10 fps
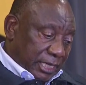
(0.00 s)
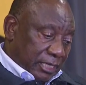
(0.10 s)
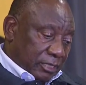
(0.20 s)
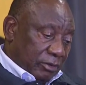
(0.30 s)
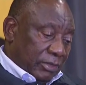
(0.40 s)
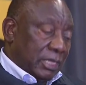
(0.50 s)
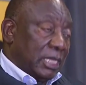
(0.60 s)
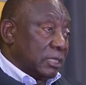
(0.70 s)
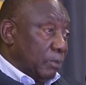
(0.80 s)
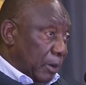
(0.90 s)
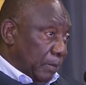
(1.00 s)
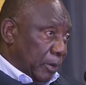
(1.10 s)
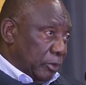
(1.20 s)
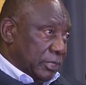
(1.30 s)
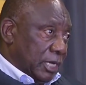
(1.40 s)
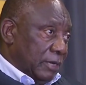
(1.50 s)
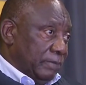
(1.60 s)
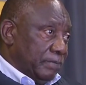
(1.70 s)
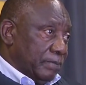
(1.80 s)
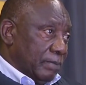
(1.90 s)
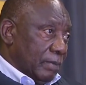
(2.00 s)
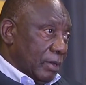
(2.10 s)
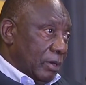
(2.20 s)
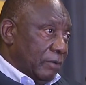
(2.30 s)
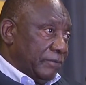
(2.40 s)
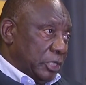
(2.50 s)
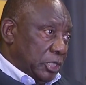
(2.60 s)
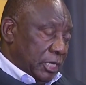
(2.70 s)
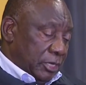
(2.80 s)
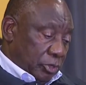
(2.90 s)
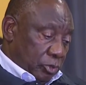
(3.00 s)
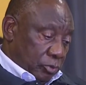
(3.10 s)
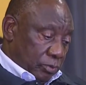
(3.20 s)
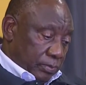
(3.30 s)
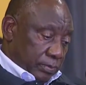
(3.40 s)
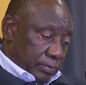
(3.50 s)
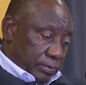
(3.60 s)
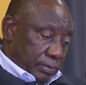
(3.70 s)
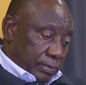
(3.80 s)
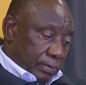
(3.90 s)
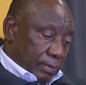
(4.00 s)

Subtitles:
with parties on this proposal of a GNU.